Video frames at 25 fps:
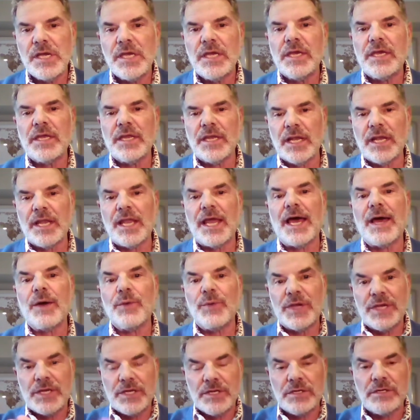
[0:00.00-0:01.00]
and
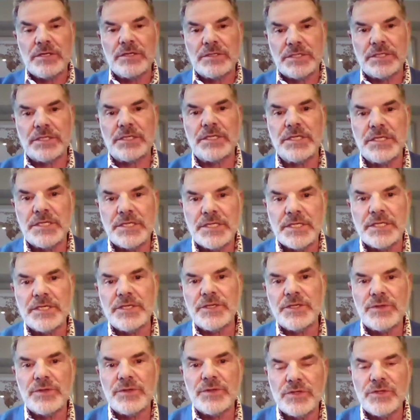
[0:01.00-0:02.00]
allowing her to
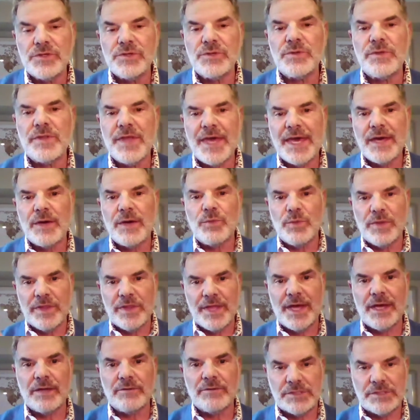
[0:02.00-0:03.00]
continue to do that
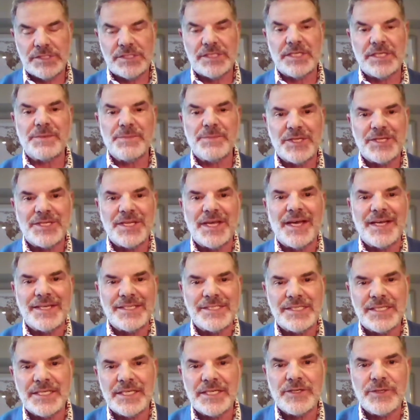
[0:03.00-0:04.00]
without
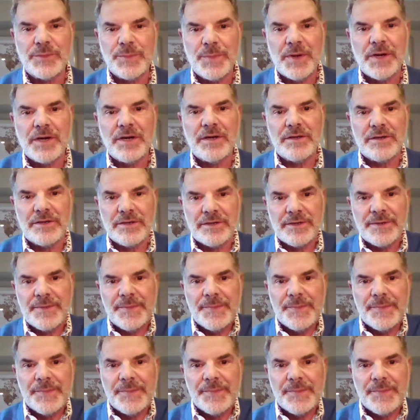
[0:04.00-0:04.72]
stigmatizing her partner.